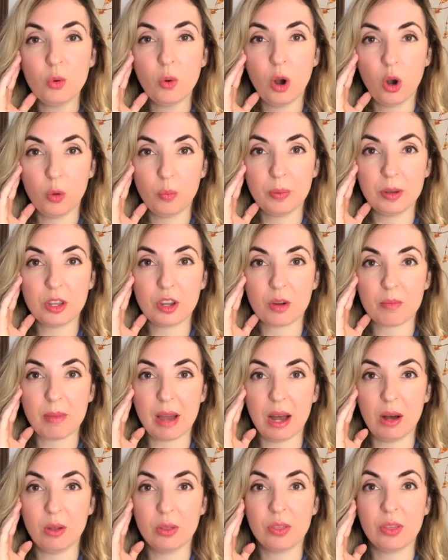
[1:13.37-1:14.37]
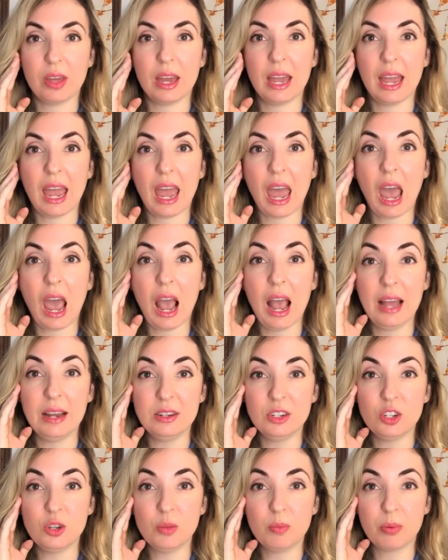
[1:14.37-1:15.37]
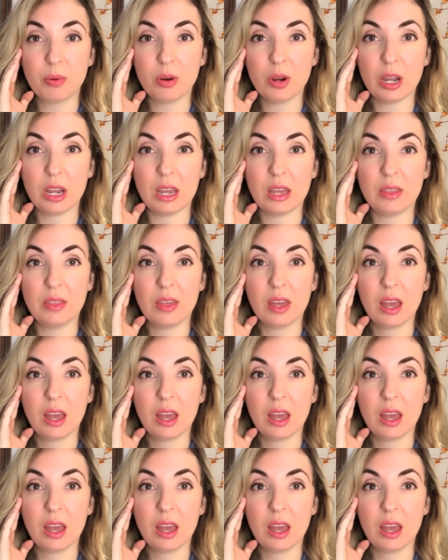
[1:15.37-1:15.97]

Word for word: open your mouth and you breathe,